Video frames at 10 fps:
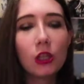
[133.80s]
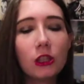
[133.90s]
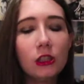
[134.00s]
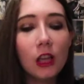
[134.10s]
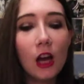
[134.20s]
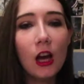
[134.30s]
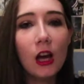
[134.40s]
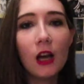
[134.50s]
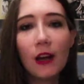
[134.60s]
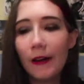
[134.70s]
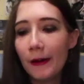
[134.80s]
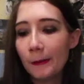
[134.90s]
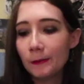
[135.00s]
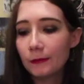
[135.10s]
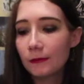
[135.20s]
Yeah,
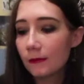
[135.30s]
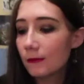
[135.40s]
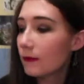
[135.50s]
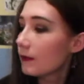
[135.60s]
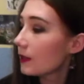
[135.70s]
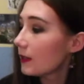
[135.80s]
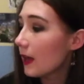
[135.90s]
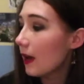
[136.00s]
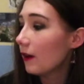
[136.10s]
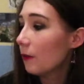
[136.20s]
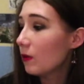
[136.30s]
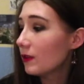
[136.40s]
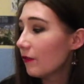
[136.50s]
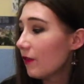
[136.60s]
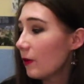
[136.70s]
um, yeah, it was
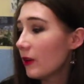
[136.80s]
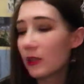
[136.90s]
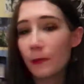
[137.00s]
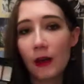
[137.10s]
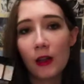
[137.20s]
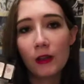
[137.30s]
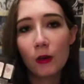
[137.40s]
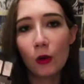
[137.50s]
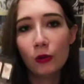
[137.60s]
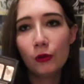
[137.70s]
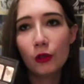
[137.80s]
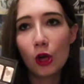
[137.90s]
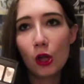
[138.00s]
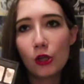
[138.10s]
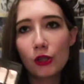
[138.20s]
a very nice palette, all nude
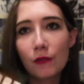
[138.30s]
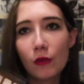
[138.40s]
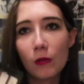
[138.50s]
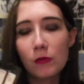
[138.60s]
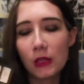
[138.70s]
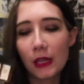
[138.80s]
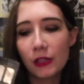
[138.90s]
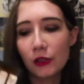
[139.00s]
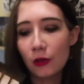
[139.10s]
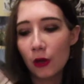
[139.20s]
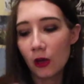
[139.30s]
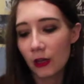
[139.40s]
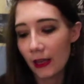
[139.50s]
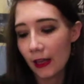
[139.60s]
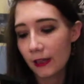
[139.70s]
colors from light to
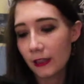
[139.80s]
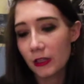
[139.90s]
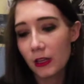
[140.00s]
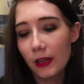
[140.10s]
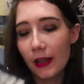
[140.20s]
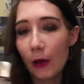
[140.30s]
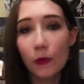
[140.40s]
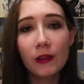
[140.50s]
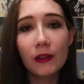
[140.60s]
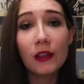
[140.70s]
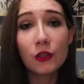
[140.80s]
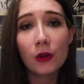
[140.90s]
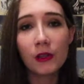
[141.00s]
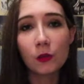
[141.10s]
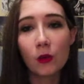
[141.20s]
dark, and I really did enjoy
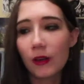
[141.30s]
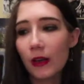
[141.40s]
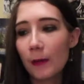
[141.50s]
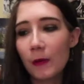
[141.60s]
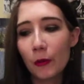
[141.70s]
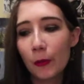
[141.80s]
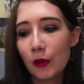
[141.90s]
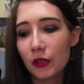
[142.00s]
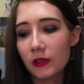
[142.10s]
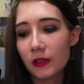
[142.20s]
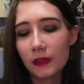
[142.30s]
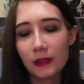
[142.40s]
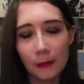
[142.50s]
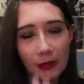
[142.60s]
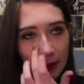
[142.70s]
this one. I might repurchase this.
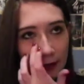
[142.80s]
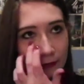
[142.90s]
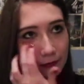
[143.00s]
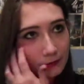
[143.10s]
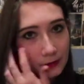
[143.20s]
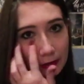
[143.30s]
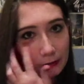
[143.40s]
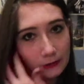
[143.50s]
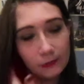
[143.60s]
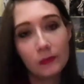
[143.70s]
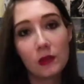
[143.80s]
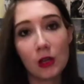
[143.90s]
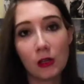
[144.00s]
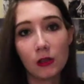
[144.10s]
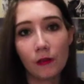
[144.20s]
I mean, I have still a
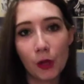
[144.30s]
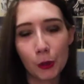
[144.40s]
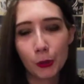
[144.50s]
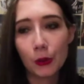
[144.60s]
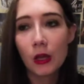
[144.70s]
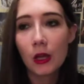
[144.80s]
ton of other